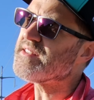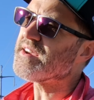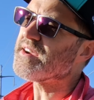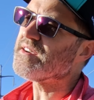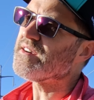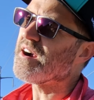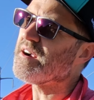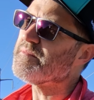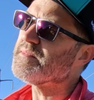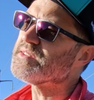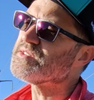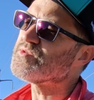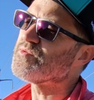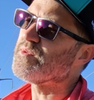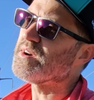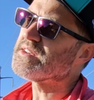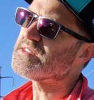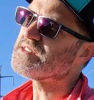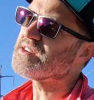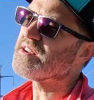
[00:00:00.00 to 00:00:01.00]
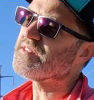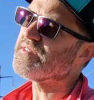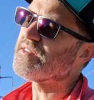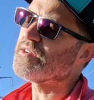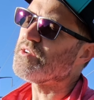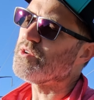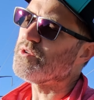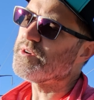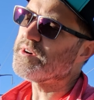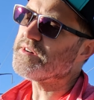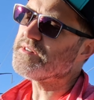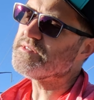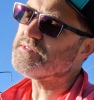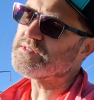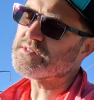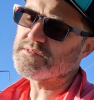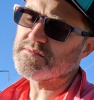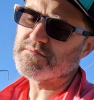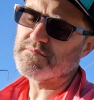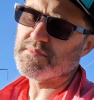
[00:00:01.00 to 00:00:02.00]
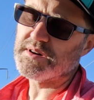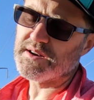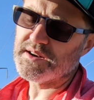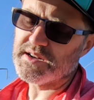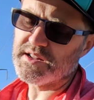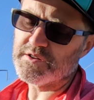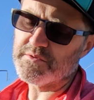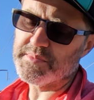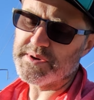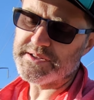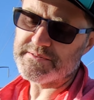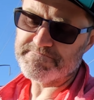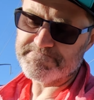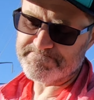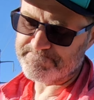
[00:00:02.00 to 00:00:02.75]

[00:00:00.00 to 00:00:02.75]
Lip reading: that Garmin's rest on their laurels, but a little bit.